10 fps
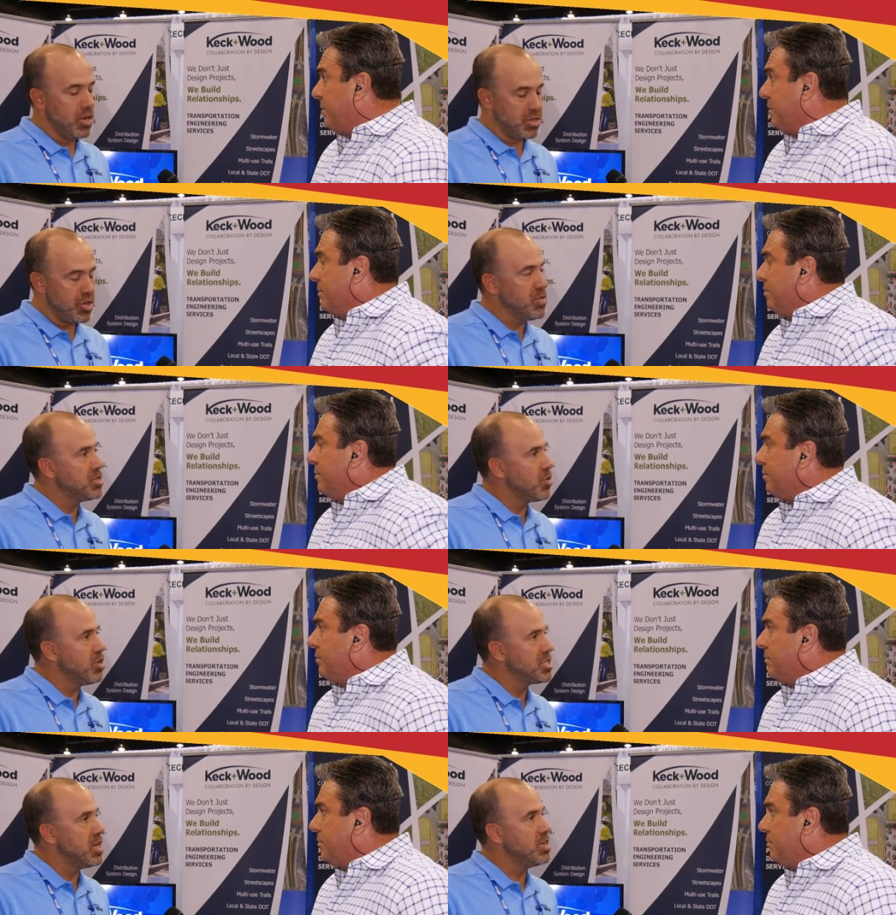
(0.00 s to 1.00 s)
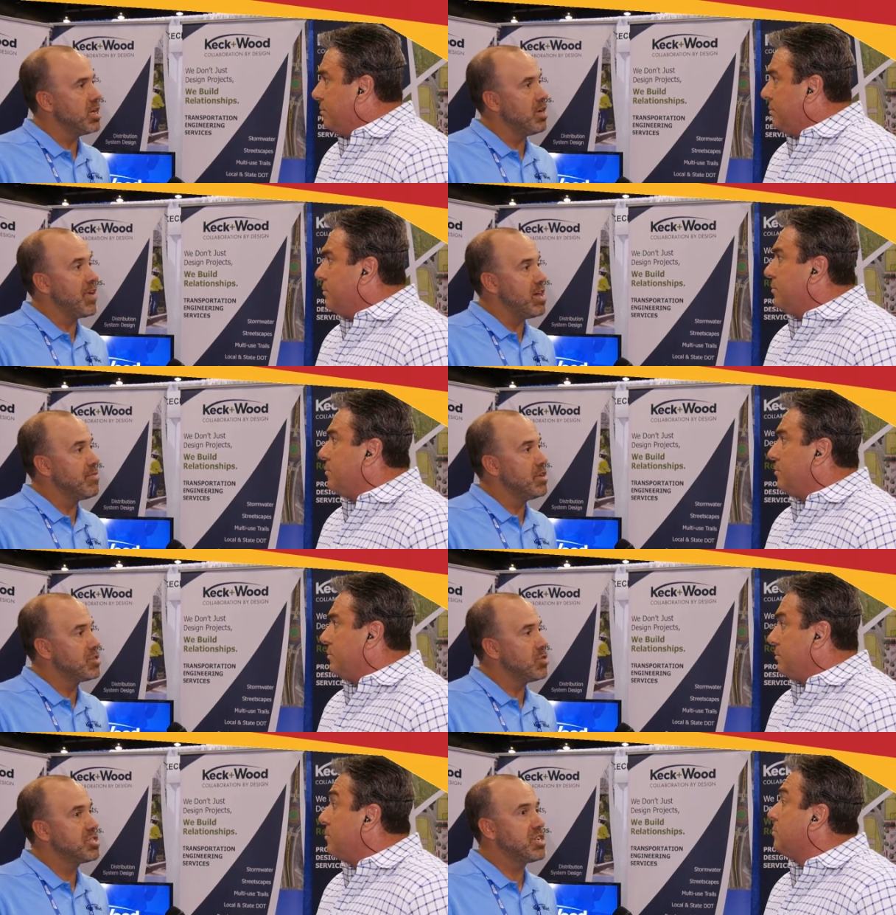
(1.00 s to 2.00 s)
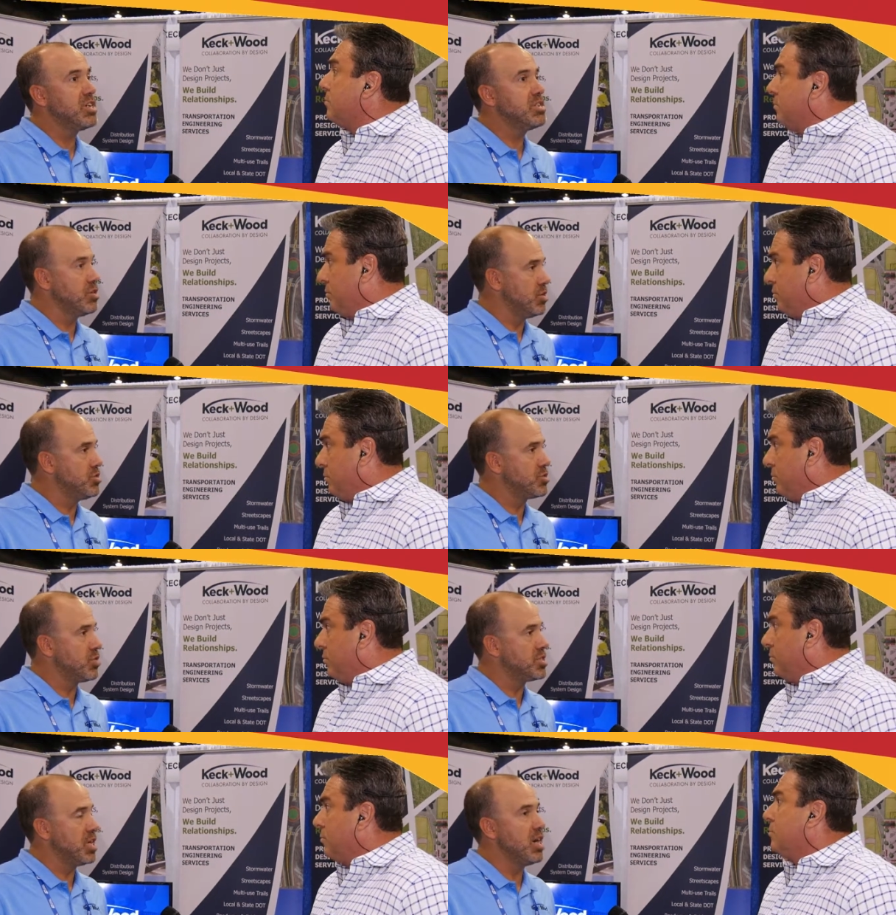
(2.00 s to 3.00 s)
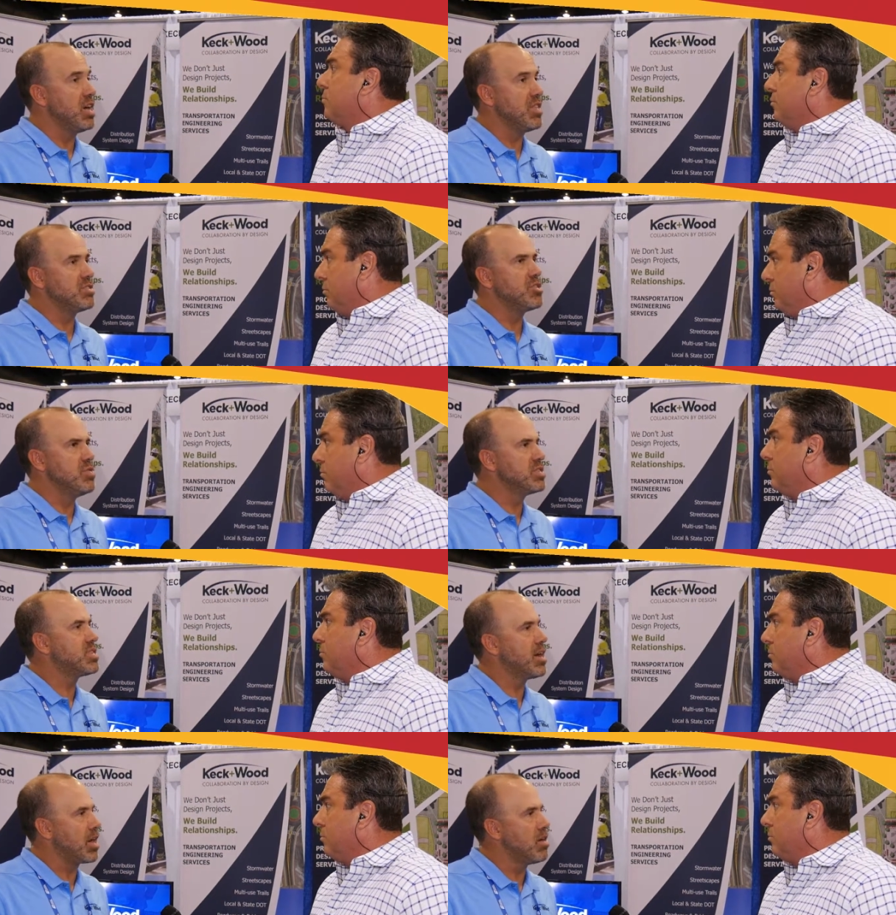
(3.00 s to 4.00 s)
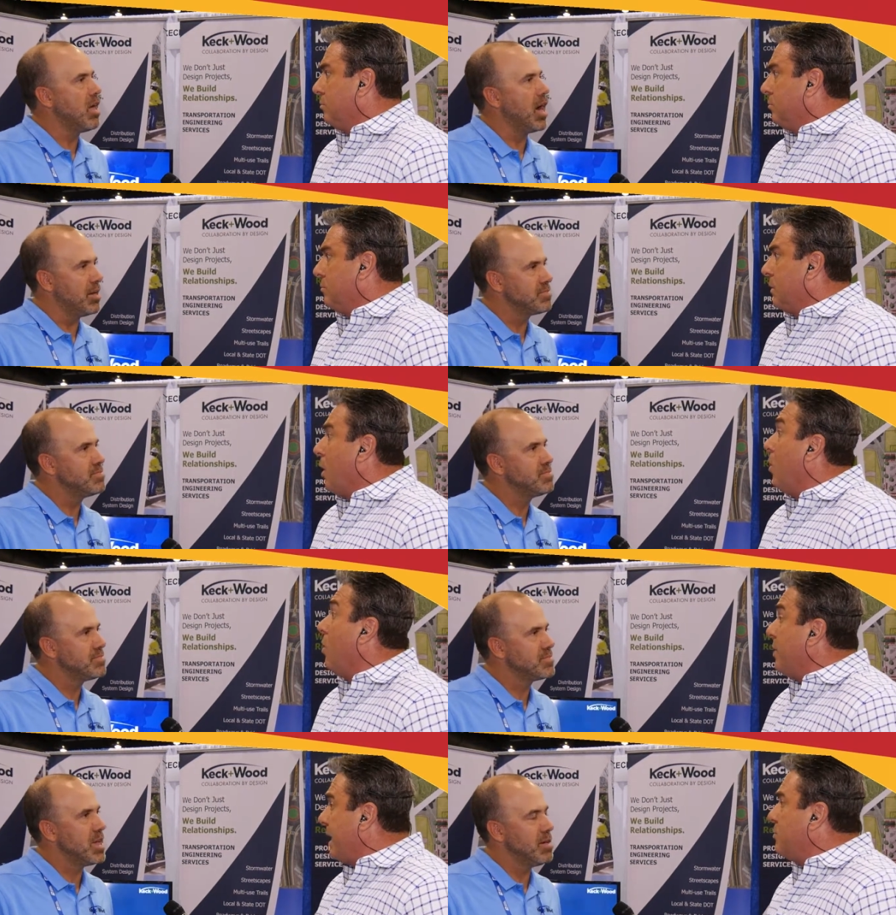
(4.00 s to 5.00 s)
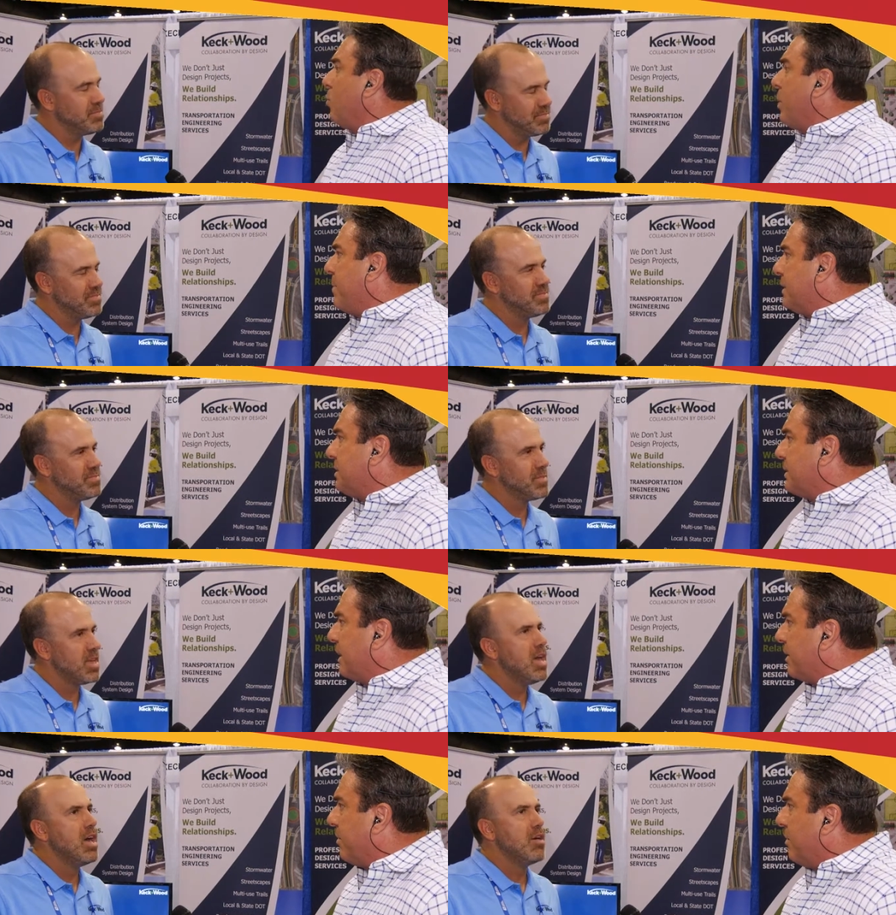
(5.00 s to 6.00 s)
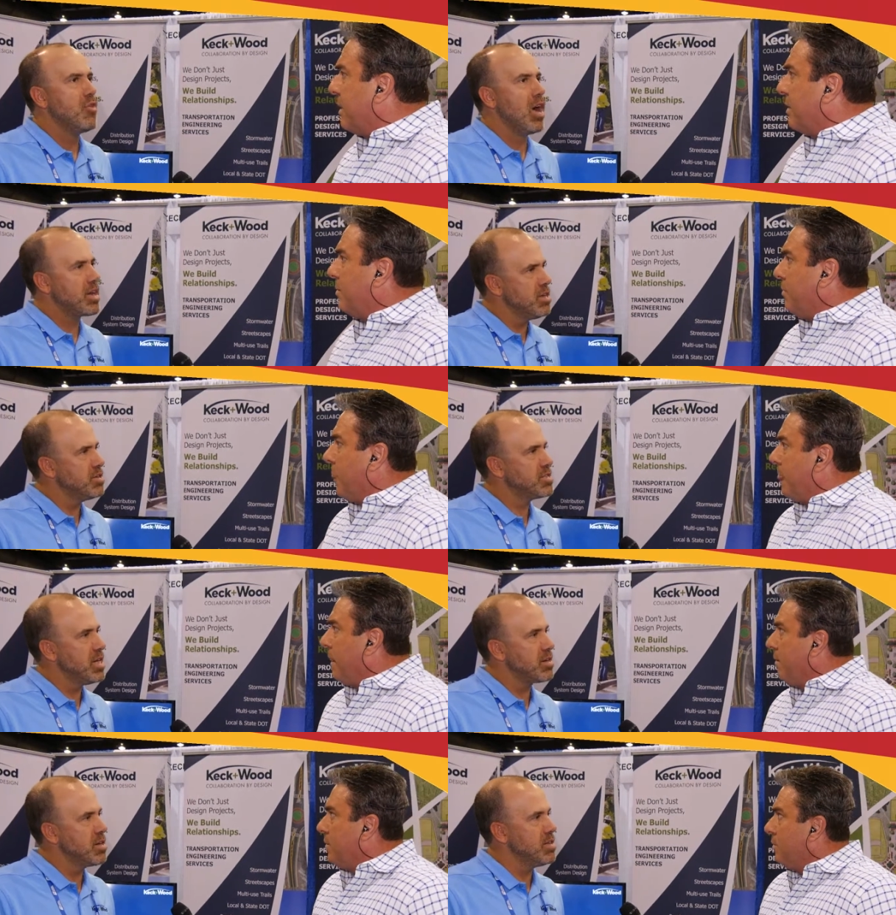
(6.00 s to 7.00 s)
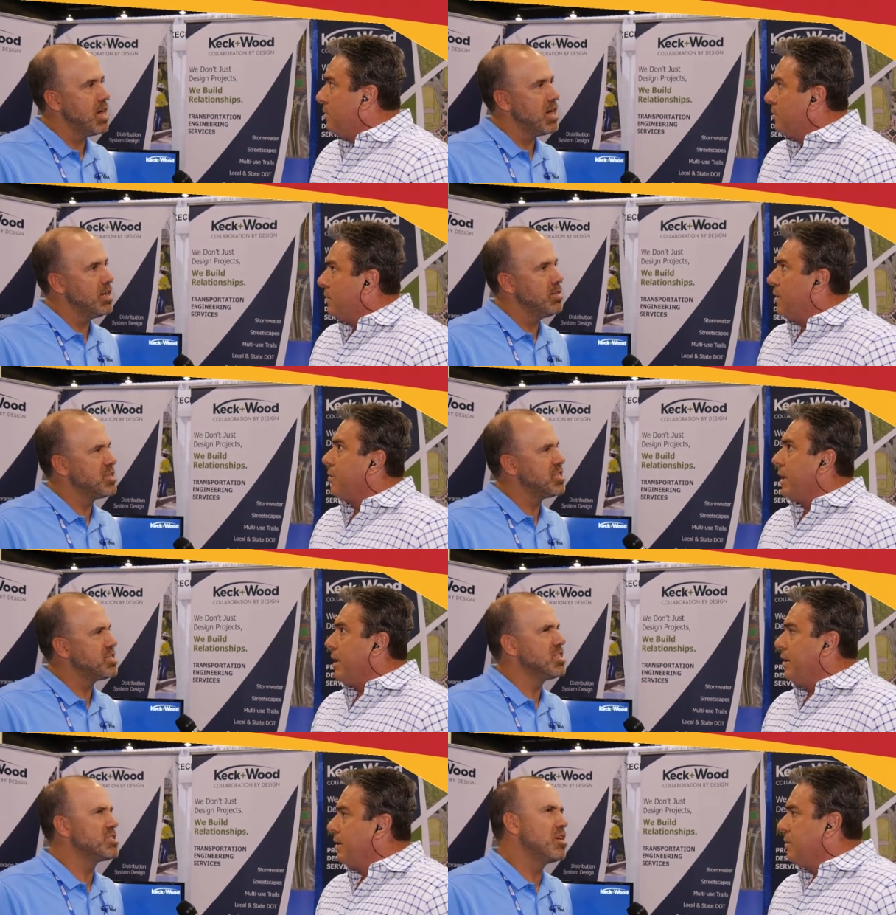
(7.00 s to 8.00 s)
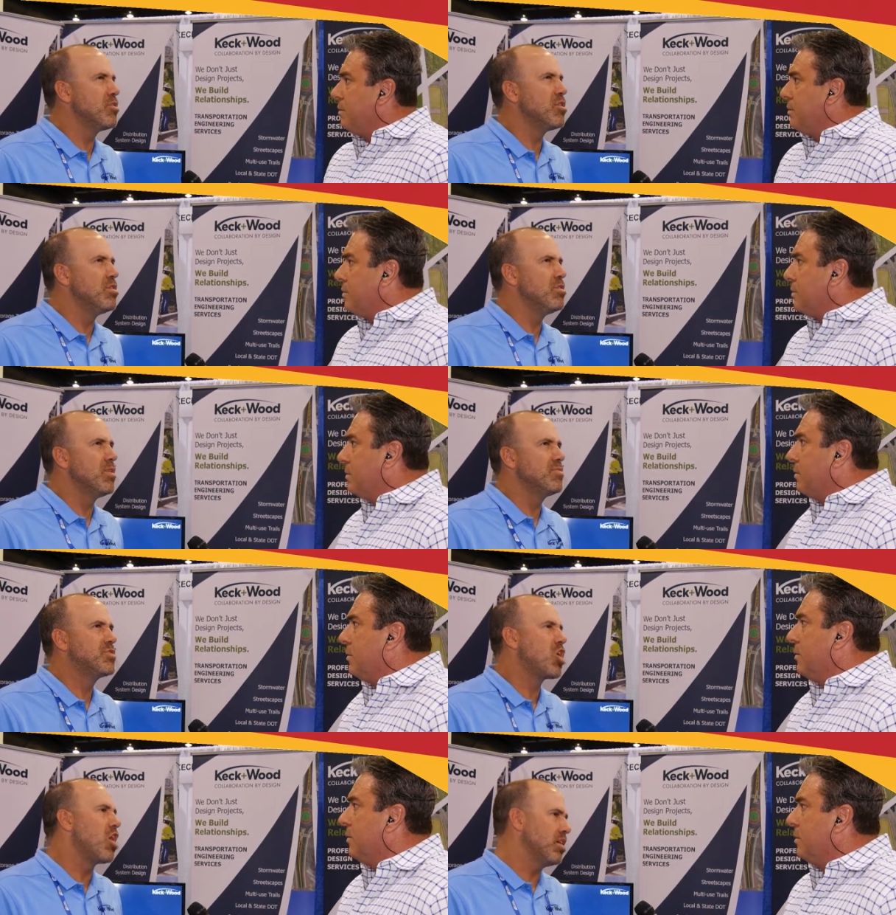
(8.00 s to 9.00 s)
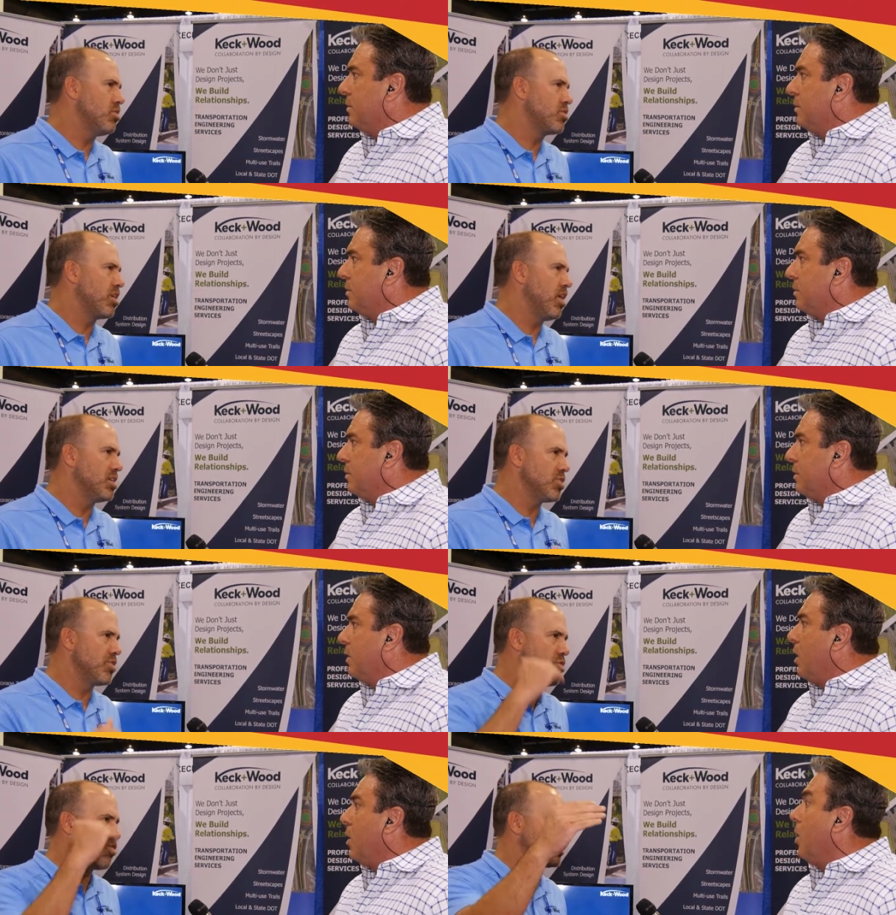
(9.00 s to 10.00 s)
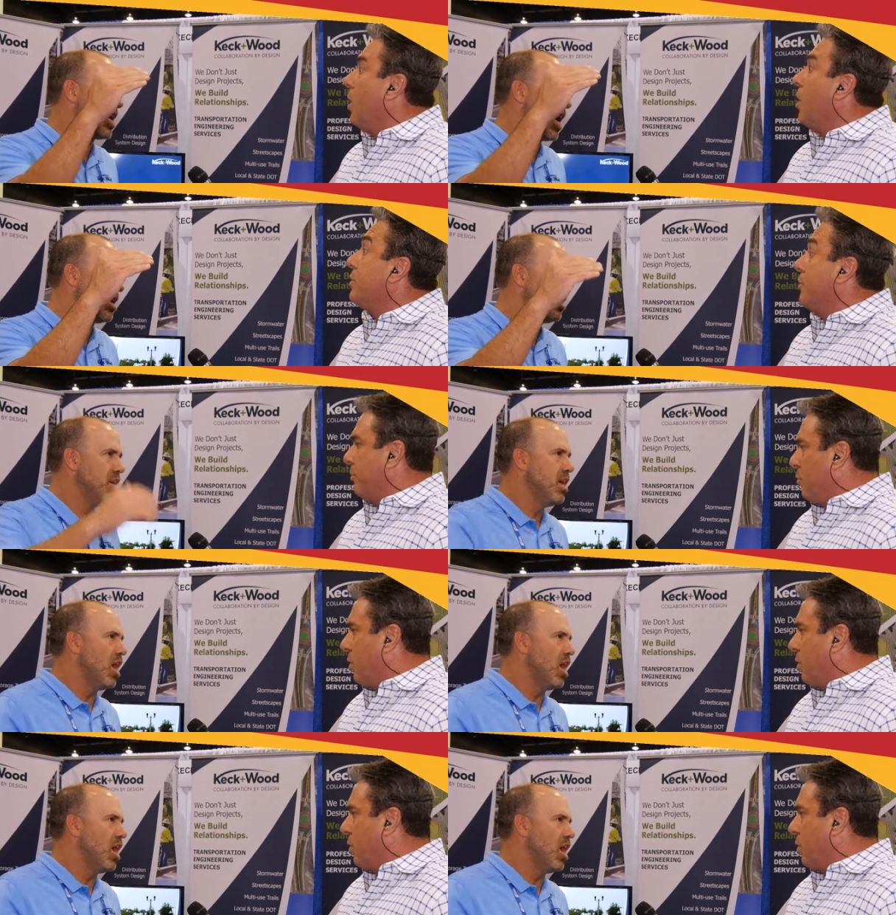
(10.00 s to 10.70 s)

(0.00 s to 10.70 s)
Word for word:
Speaker 1: two in Georgia, Fayetteville, Georgia, Duluth, Georgia, and then mm -hmm. two in South Carolina. Oh, okay. Yep.
Speaker 2: Whereabouts in South Carolina? Rock
Speaker 1: Hill, South Carolina, which okay. is a suburb of Charlotte, North Carolina. It's on the north side. Oh, you're north.